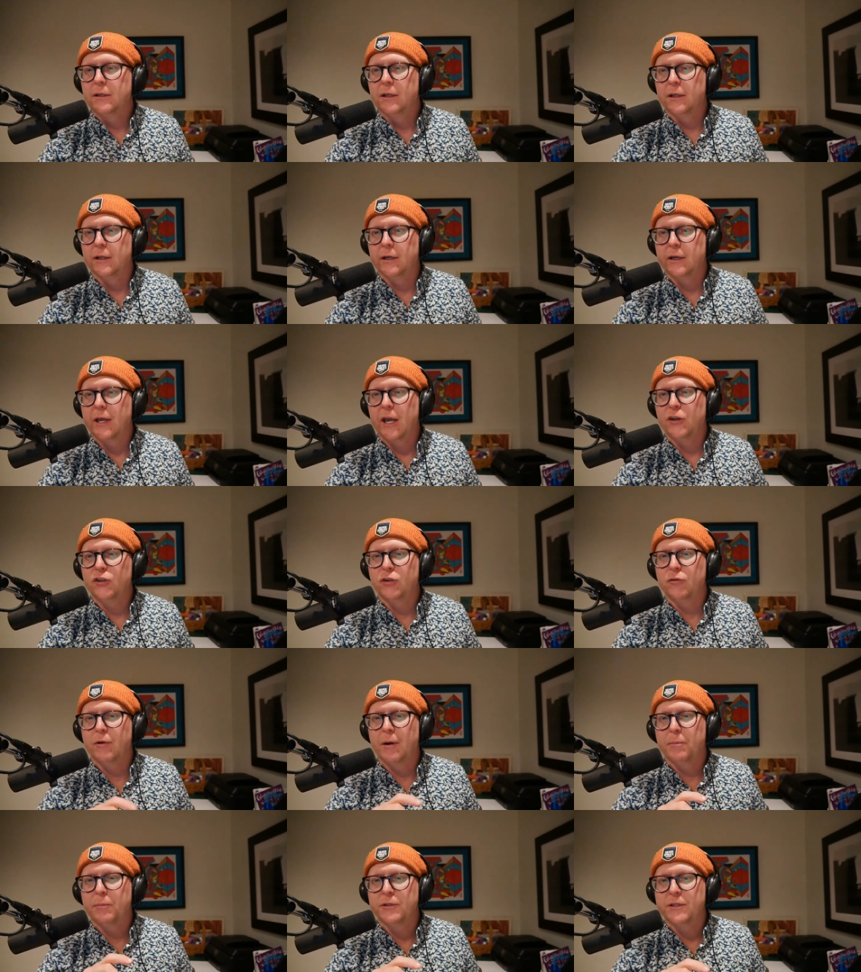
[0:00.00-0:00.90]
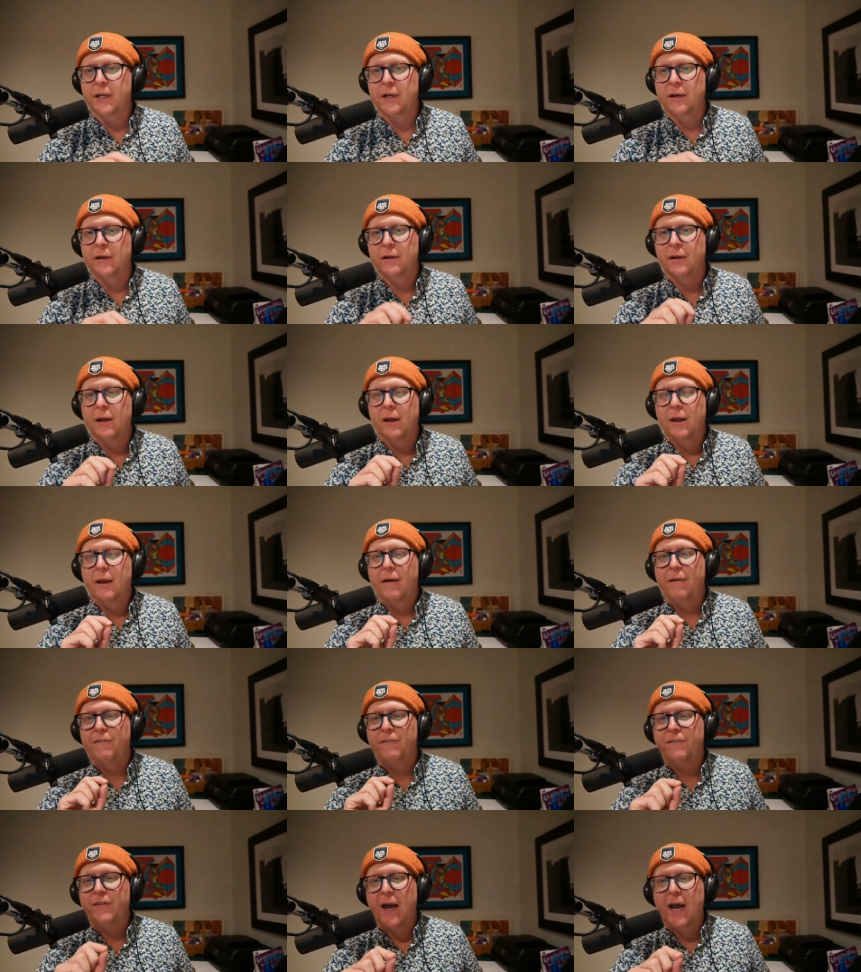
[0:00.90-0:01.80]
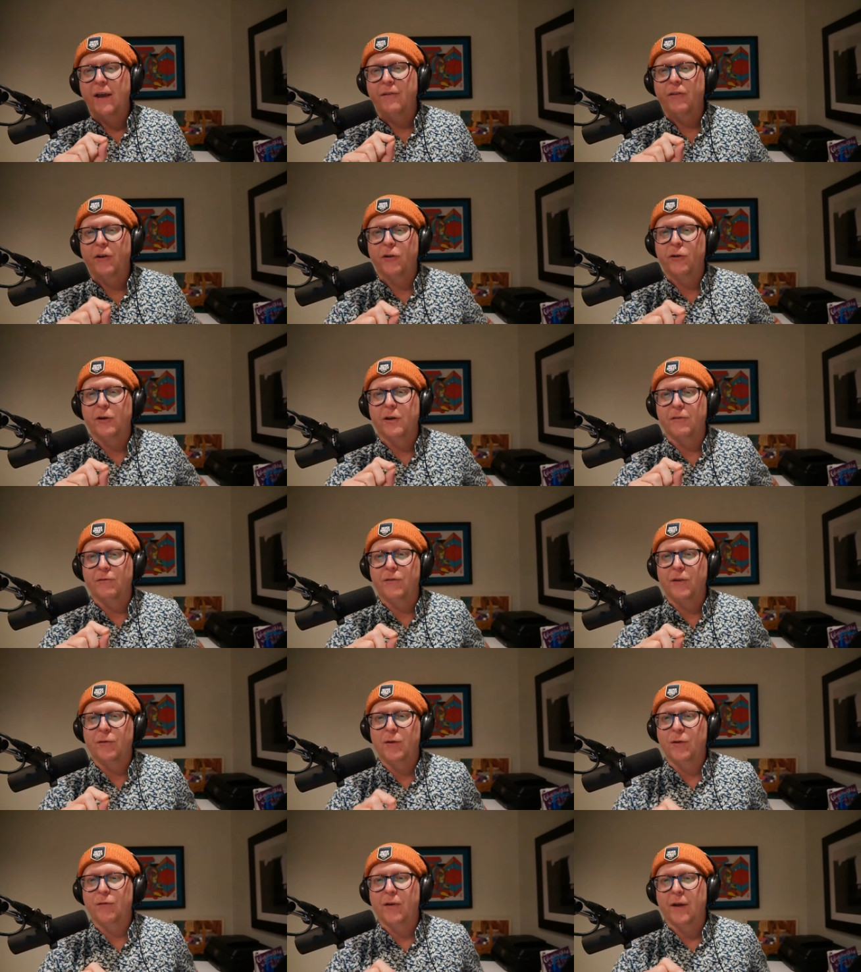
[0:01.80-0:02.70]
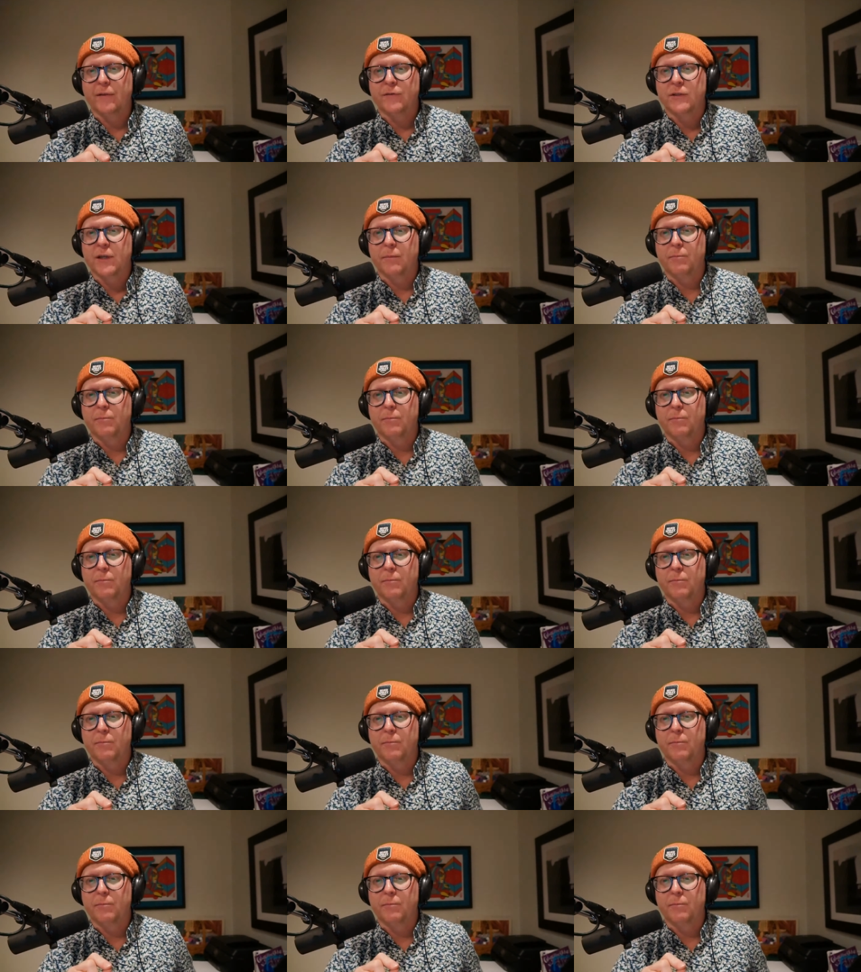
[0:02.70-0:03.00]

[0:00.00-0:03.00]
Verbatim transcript: The litigation represented 555